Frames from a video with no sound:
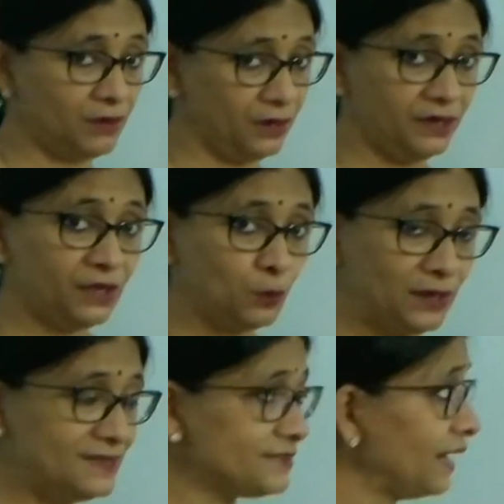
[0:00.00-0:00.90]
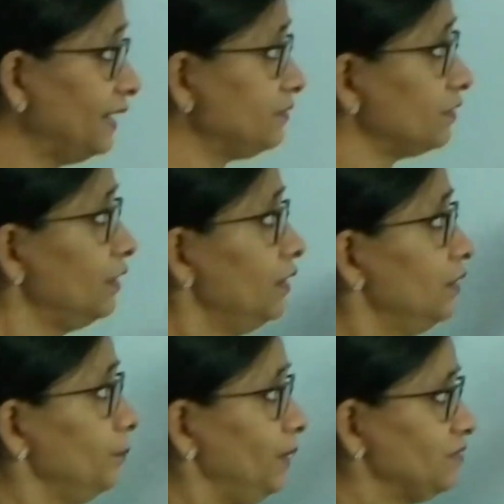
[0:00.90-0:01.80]
unequal in size.
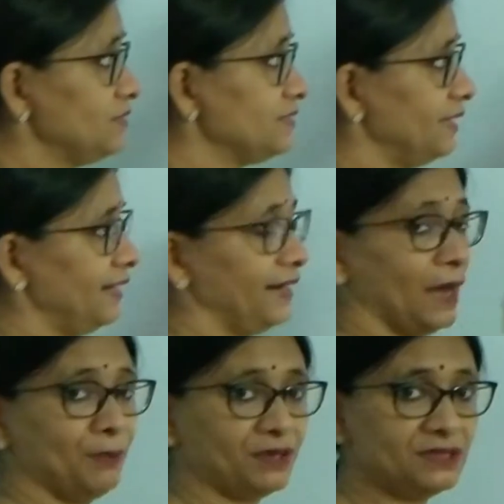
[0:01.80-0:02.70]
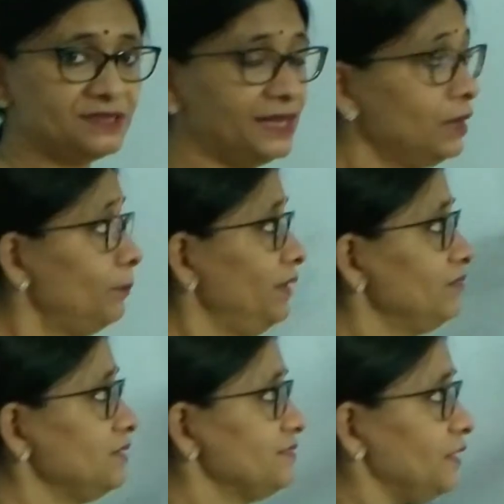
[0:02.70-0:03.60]
basal cell and apical cell.
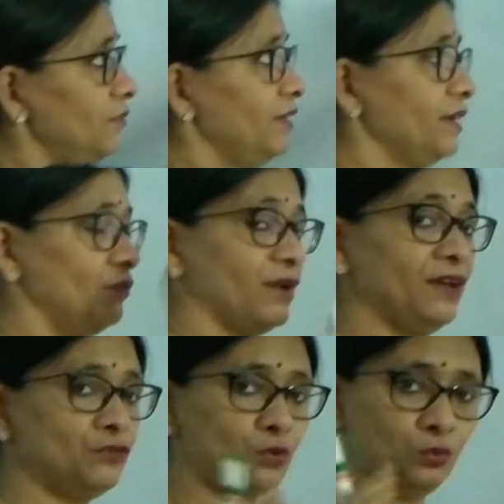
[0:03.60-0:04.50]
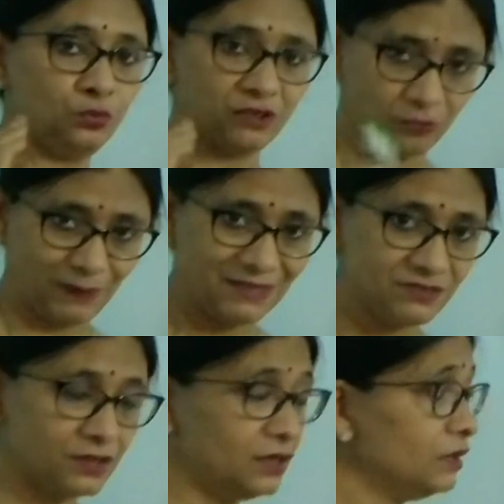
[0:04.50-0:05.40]
Basal cell will give rise to
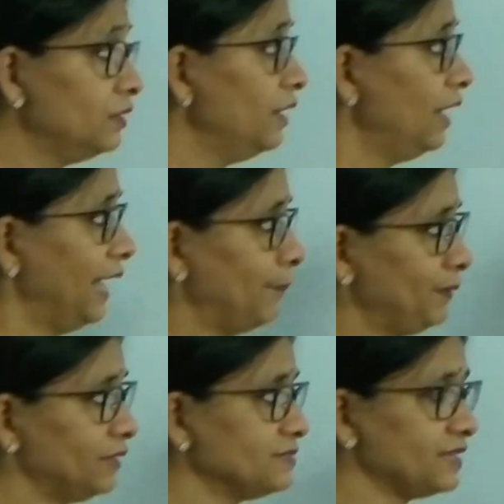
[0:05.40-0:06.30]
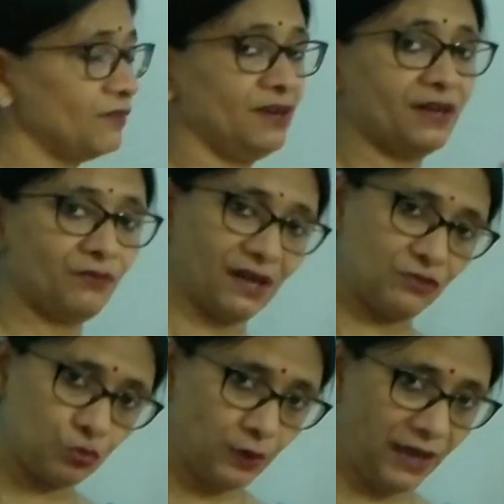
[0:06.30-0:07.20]
suspensor, apical cell will give
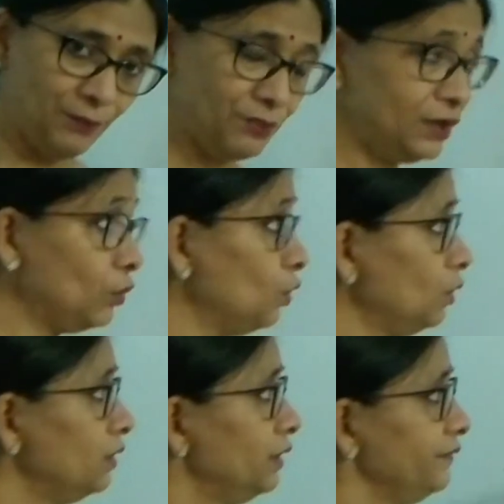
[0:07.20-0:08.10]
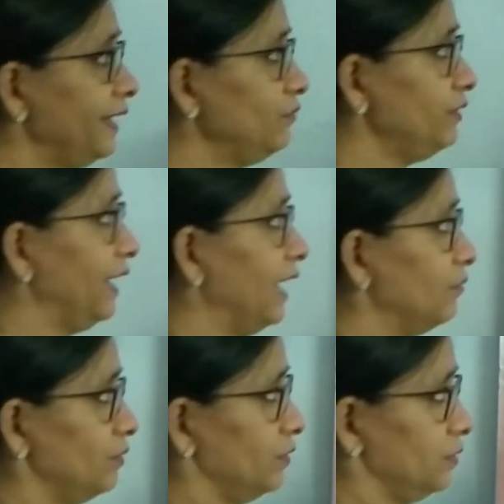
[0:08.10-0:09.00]
rise to embryo. Then we
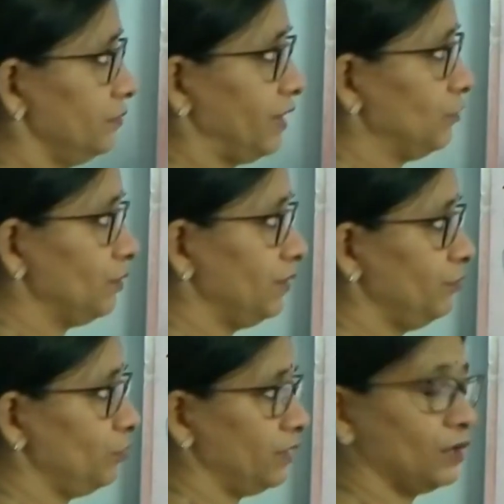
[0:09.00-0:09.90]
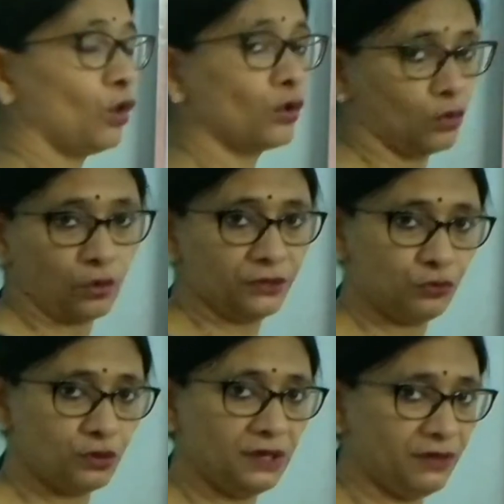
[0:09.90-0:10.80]
have transverse division and
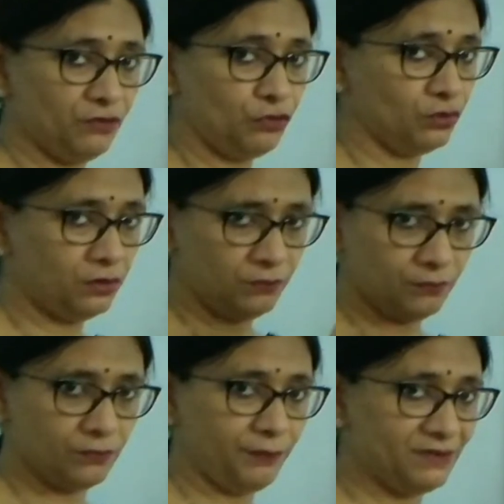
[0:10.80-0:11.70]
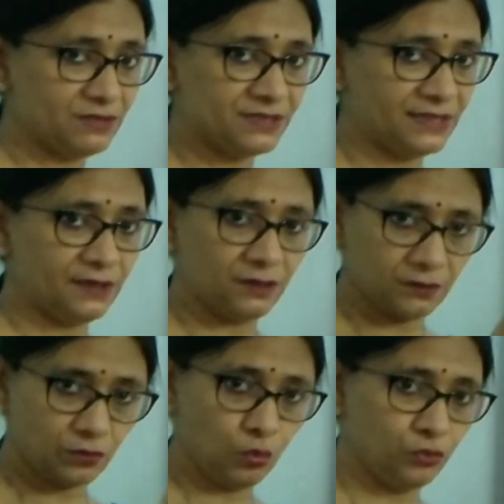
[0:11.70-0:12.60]
longitudinal division. Basal cell
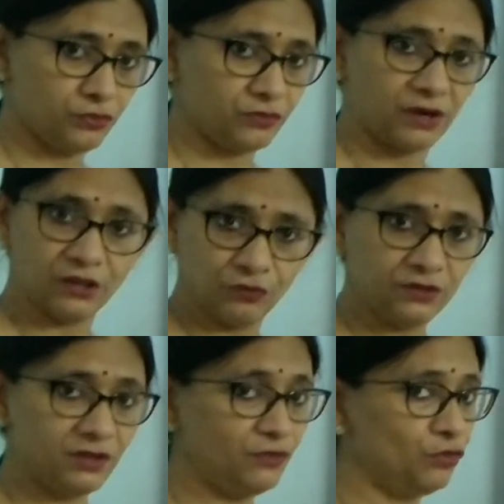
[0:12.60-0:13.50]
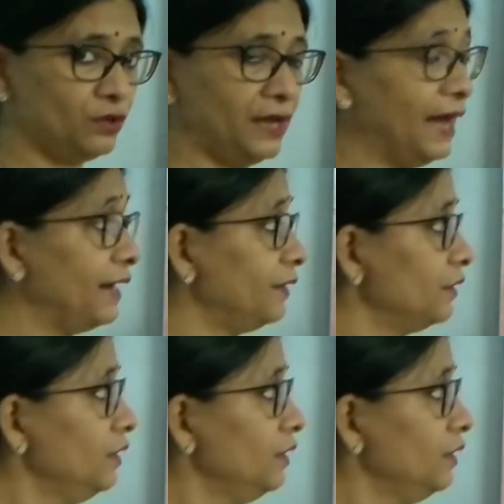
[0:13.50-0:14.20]
goes transverse division and